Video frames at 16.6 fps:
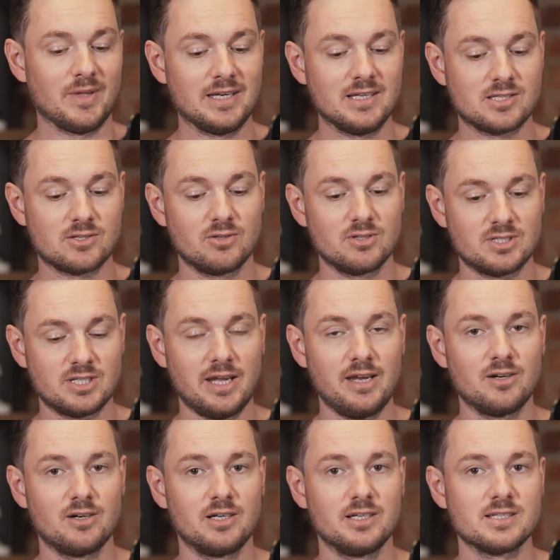And this
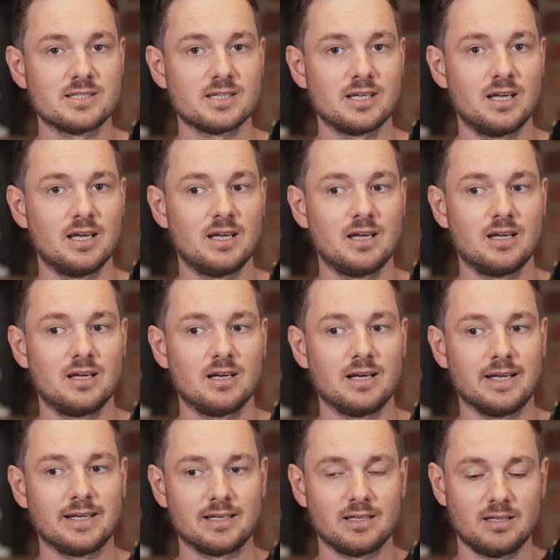container is
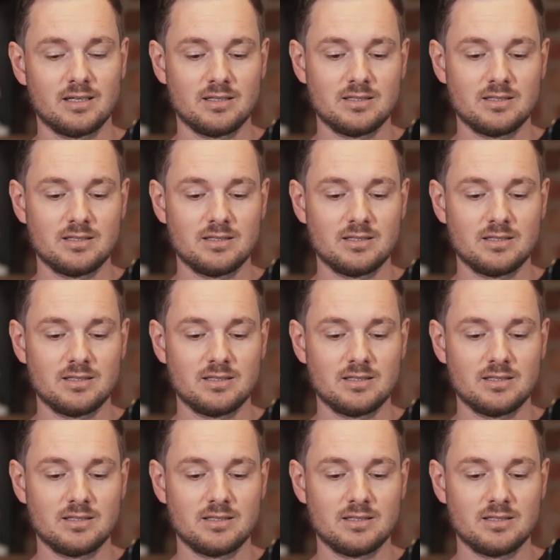like